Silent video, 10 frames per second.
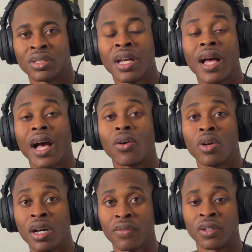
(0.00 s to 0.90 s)

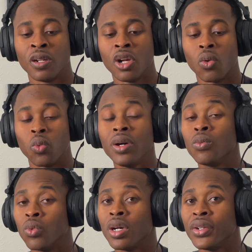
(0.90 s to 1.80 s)
However, what
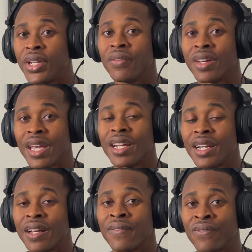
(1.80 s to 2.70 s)
won Devin Haney
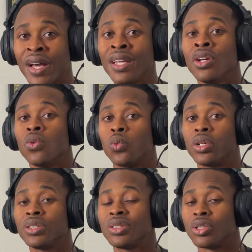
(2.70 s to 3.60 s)
that fight
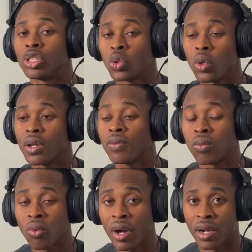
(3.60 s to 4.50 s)
was the 12th
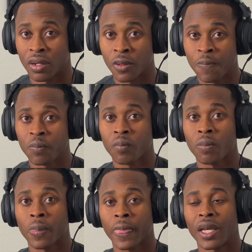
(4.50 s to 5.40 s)
round.
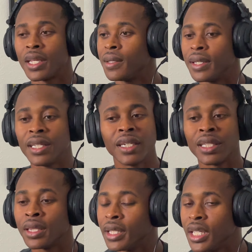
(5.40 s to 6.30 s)
He
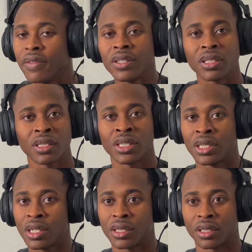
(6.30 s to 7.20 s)
didn't leave it to the
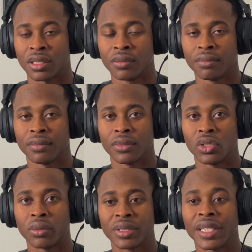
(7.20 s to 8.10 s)
judges. You
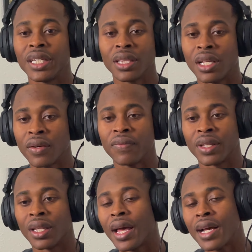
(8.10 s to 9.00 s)
know what I'm saying? He left the
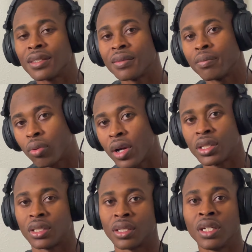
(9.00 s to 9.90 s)
last
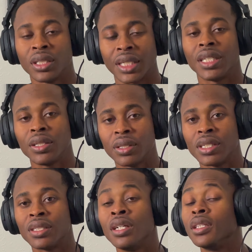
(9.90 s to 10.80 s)
impression that he
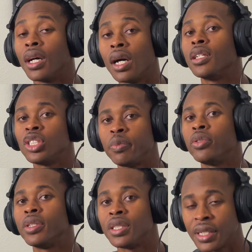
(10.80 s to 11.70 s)
is the
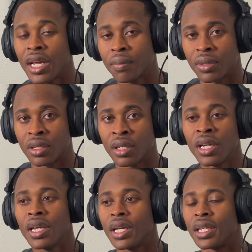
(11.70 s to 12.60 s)
undisputed champion.
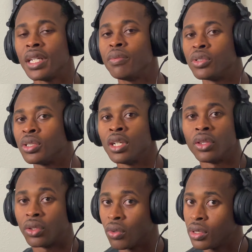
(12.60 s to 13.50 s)
And he was
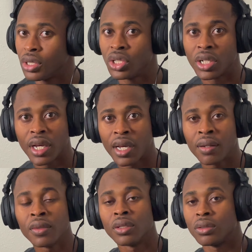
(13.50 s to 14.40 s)
throwing his jab,
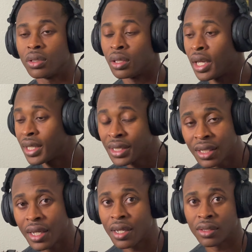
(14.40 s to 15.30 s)
letting his
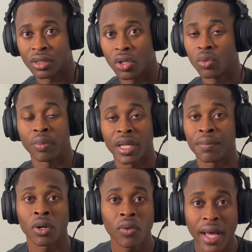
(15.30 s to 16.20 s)
hands go, being
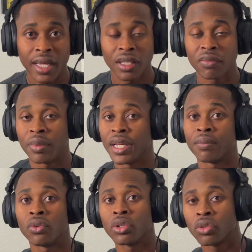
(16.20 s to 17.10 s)
more active, being
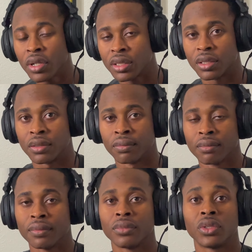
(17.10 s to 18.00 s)
more aggressive.
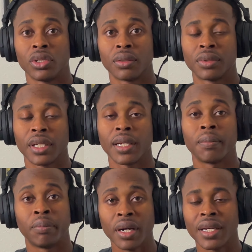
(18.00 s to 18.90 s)
You know what I'm saying?
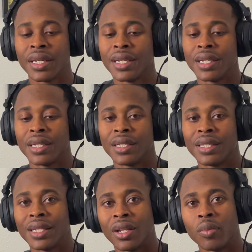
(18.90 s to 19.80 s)
But
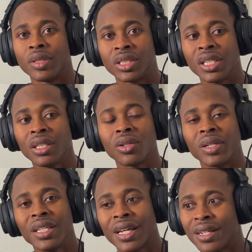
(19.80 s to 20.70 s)
Lomachenko,
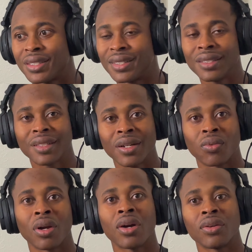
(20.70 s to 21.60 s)
he kind of took that
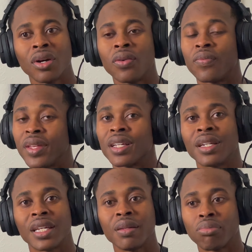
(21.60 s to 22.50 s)
round off, thinking
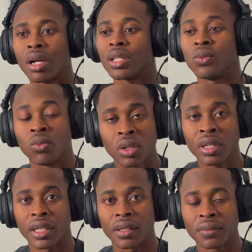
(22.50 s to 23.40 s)
that he probably
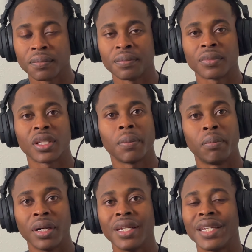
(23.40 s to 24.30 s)
won it.
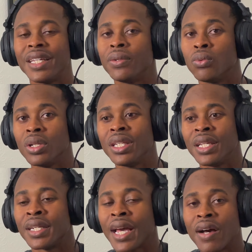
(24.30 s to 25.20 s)
But he really
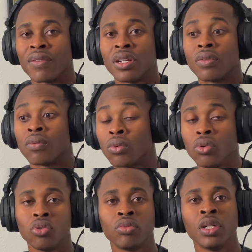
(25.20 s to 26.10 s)
didn't have enough room,